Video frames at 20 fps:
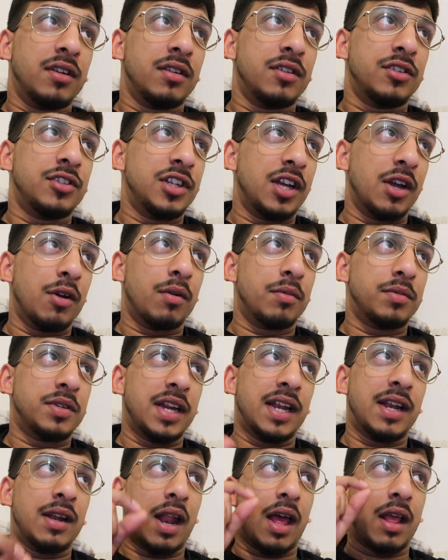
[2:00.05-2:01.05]
Do you get what I'm
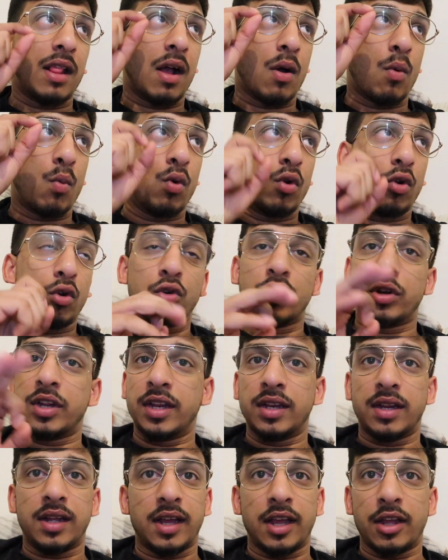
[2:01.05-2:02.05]
saying? Like, that one good
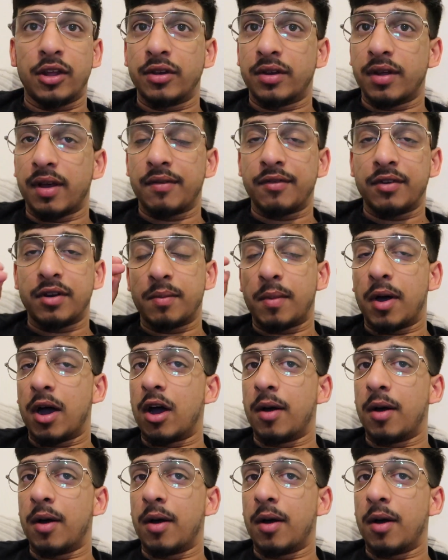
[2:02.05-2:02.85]
deed can get you into heaven no matter